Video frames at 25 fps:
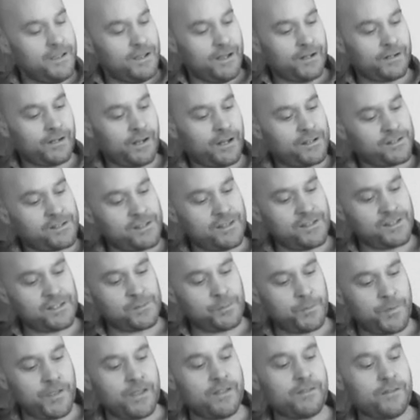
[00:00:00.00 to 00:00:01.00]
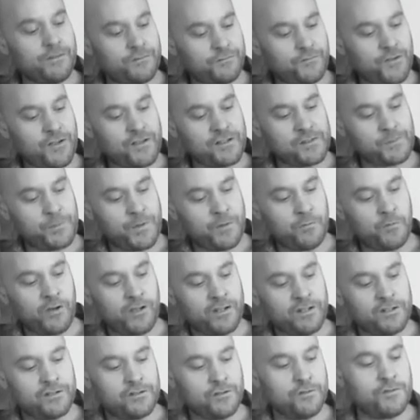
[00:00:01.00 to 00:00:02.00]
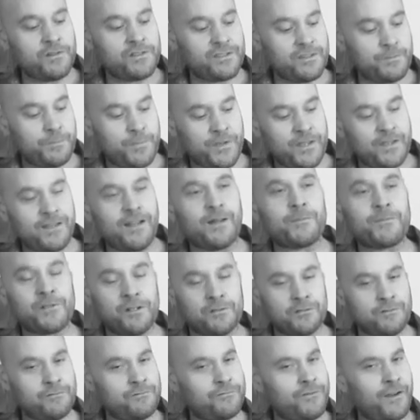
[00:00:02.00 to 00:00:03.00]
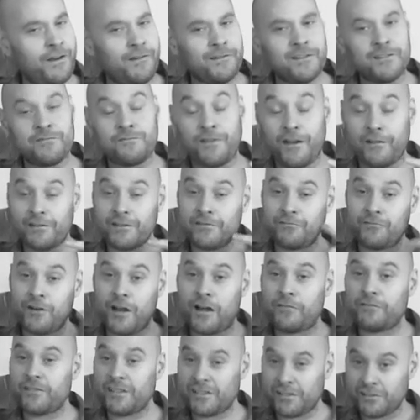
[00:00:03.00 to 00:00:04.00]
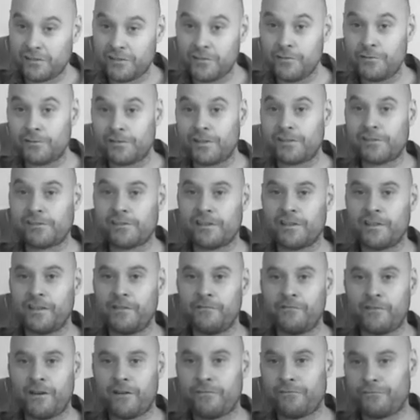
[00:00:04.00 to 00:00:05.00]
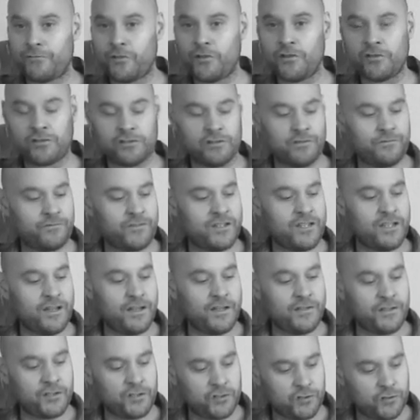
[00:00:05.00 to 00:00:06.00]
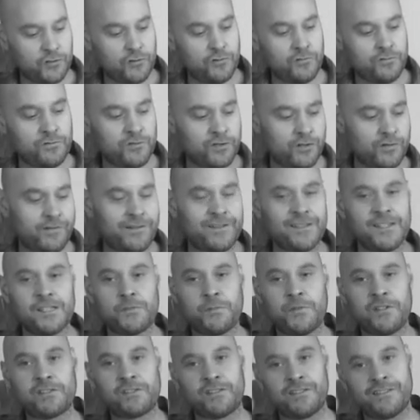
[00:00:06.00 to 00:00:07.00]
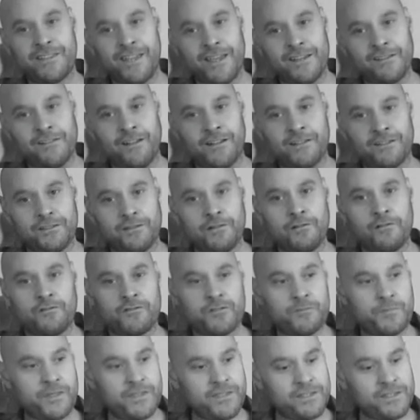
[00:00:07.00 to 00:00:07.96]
Okay, so this bit, the first bit we're going to do is the bit, I'm going to do a very rough, excuse the singing, rough version of the tune during this bit so you get an idea of it.